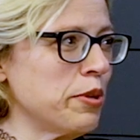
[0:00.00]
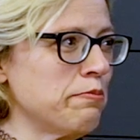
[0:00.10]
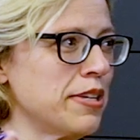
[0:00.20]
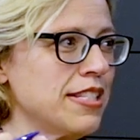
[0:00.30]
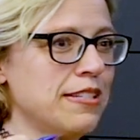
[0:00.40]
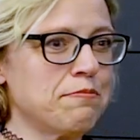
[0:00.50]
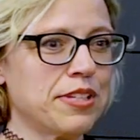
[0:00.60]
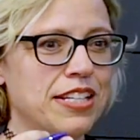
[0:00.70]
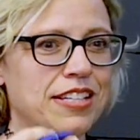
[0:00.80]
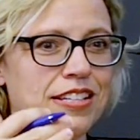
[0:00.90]
would be
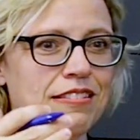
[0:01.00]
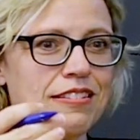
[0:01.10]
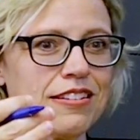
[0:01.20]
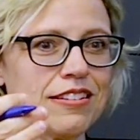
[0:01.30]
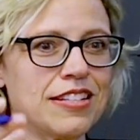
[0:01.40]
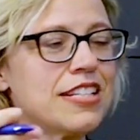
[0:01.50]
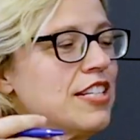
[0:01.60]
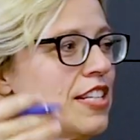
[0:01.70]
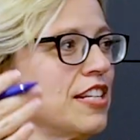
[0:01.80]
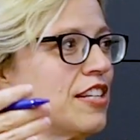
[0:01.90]
simply to
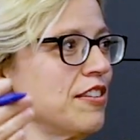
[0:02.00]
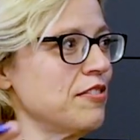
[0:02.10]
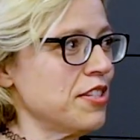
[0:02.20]
continue